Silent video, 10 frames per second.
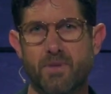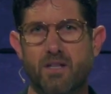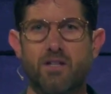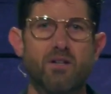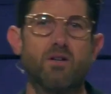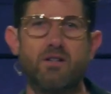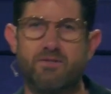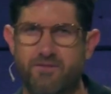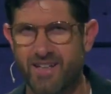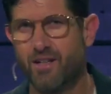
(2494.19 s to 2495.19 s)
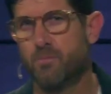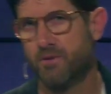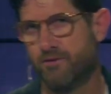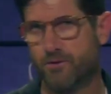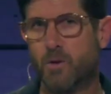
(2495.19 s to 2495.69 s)
You know you've failed
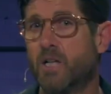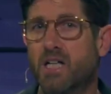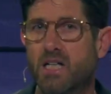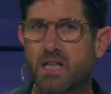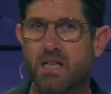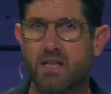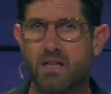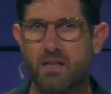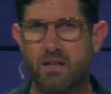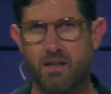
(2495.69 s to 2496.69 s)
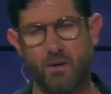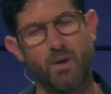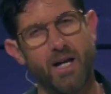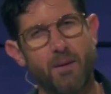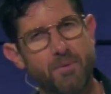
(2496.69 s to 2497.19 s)
before. And
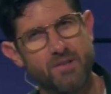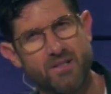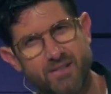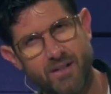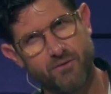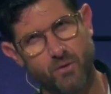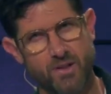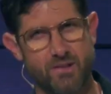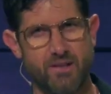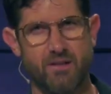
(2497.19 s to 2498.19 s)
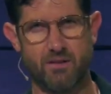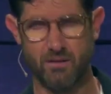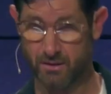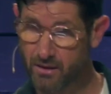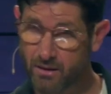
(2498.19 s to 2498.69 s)
what happens is that voice leads
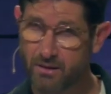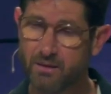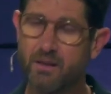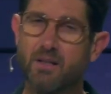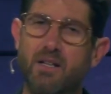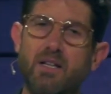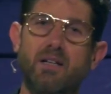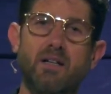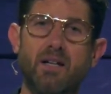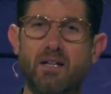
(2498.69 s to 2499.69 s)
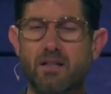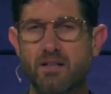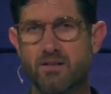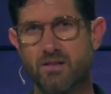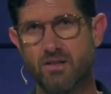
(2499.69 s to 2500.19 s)
to guilt, and it
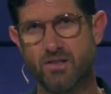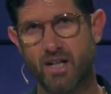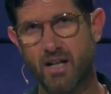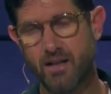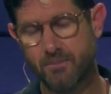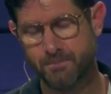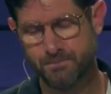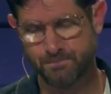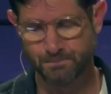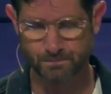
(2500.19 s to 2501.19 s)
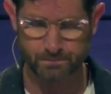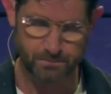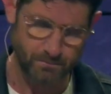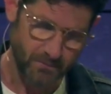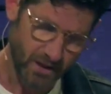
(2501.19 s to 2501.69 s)
leads to shame,
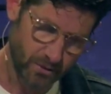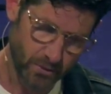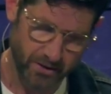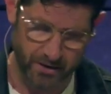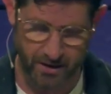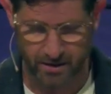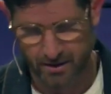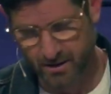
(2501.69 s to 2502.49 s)
and we think